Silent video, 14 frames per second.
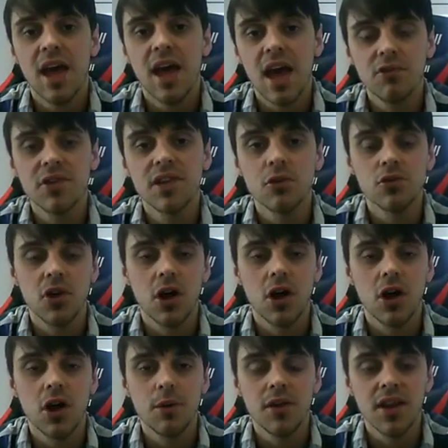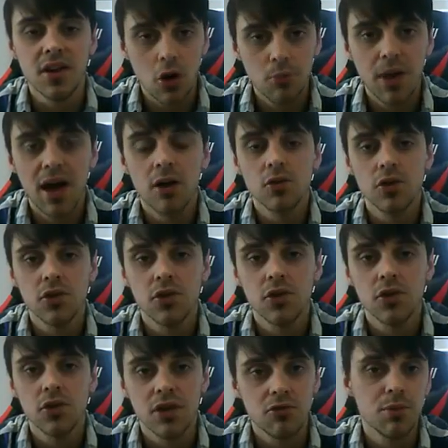every single time that they compound
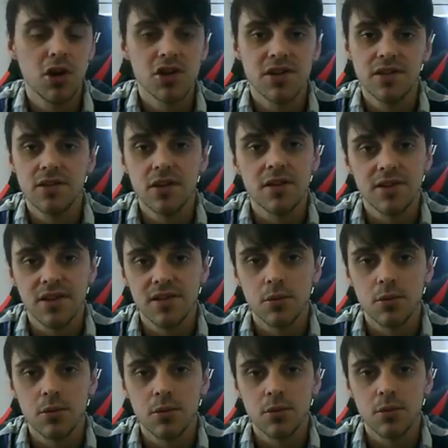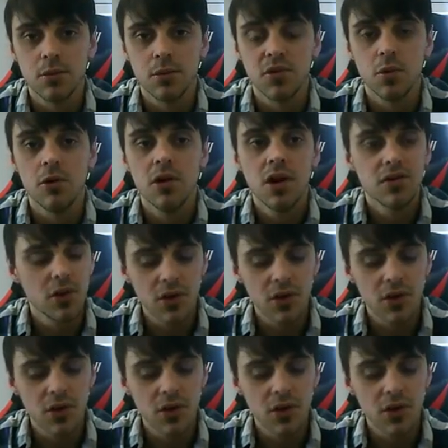or they repurchase inside the system as well.